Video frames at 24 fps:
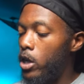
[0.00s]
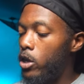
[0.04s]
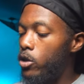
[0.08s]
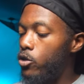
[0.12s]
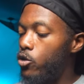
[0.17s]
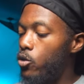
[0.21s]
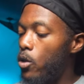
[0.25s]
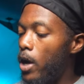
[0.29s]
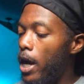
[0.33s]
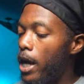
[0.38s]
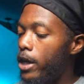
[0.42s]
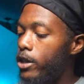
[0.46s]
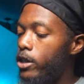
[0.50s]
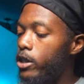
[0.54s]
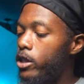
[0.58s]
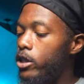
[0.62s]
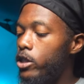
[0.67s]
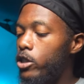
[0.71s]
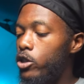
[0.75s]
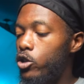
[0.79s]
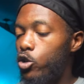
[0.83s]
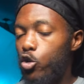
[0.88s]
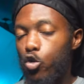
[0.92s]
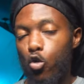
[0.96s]
to actually
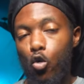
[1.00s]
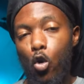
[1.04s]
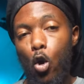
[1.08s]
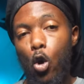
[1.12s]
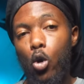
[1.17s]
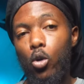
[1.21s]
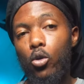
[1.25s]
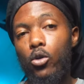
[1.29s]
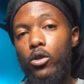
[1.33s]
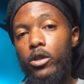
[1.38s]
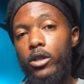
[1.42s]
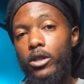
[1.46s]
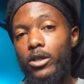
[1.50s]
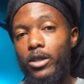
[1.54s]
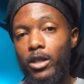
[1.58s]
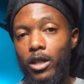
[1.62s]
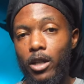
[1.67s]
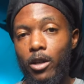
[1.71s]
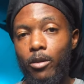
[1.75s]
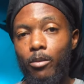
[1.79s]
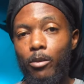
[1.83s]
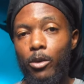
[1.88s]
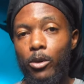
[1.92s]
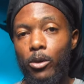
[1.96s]
control this
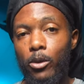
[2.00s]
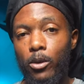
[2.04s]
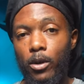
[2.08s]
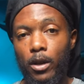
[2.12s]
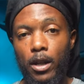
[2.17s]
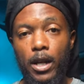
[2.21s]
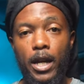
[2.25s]
gimbal.